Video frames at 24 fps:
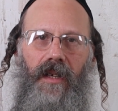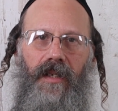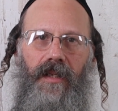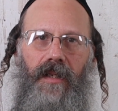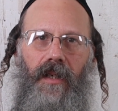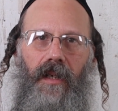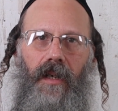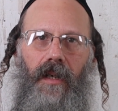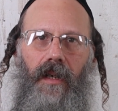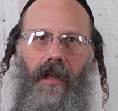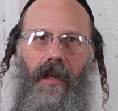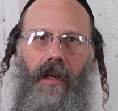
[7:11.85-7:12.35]
It's
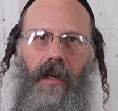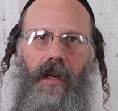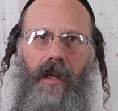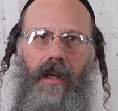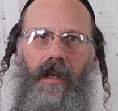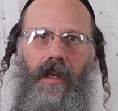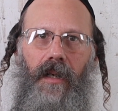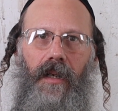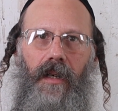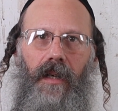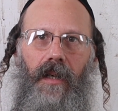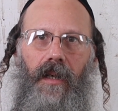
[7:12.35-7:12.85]
like,
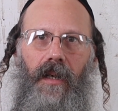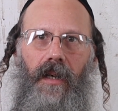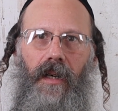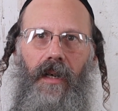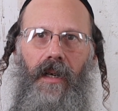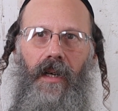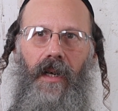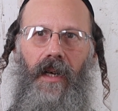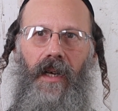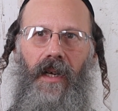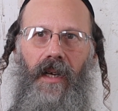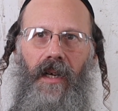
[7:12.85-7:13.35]
oh,
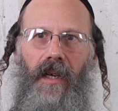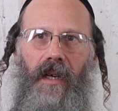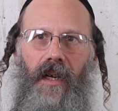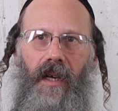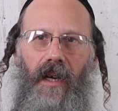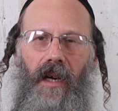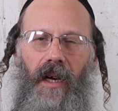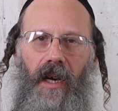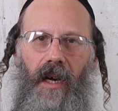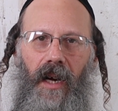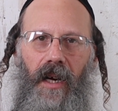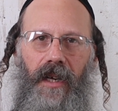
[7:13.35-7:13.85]

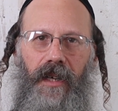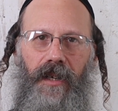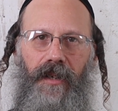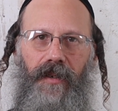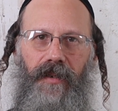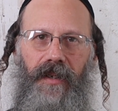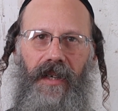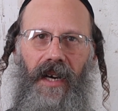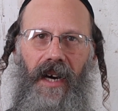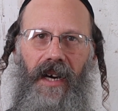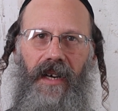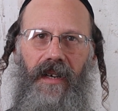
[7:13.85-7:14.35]
I
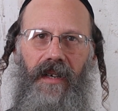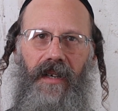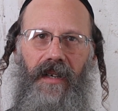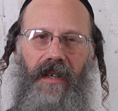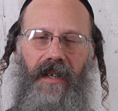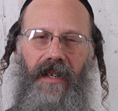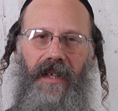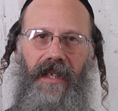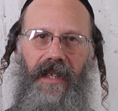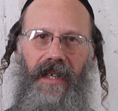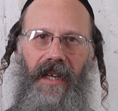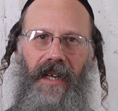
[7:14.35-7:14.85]
created
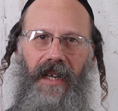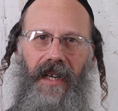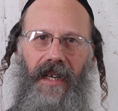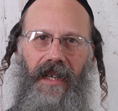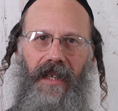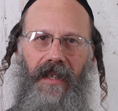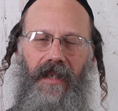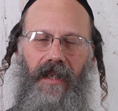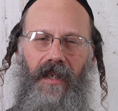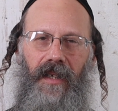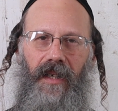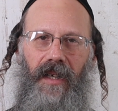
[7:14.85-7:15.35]
it
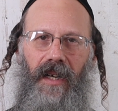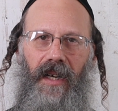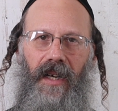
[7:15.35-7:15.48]
again.